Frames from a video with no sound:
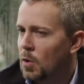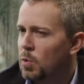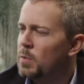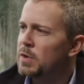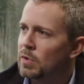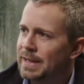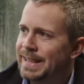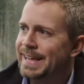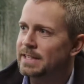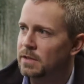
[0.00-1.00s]
What we'd really
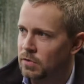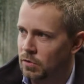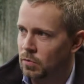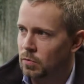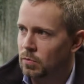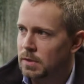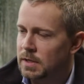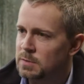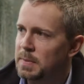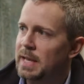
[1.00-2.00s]
like to do
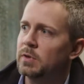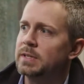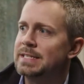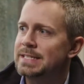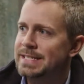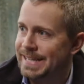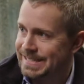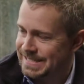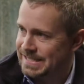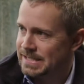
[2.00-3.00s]
is be able to
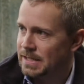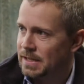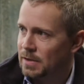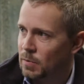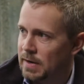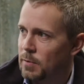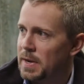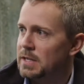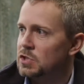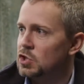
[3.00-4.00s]
sense when
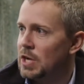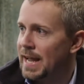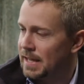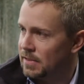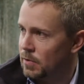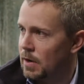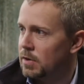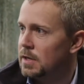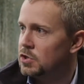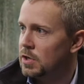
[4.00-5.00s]
everybody's jacking their air
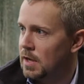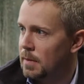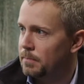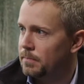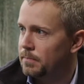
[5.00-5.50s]
conditioning up